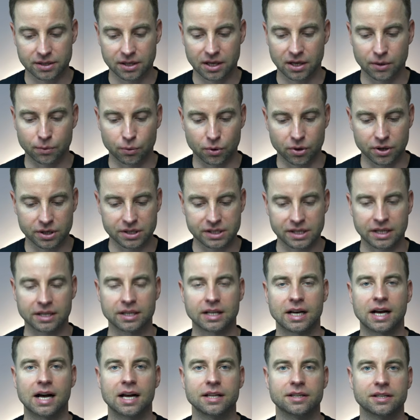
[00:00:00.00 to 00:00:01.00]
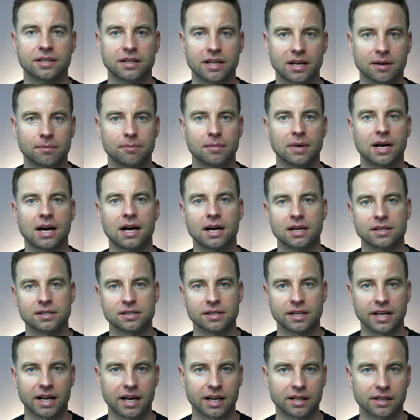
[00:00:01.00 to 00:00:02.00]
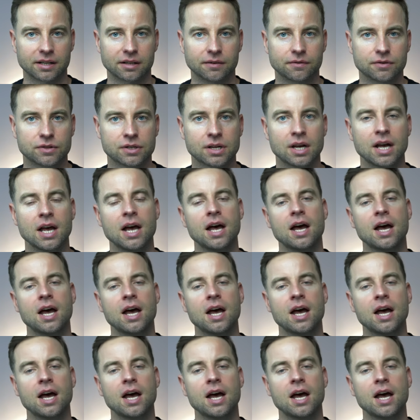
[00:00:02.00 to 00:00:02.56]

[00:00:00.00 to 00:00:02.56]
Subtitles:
keywords and add them as negatives.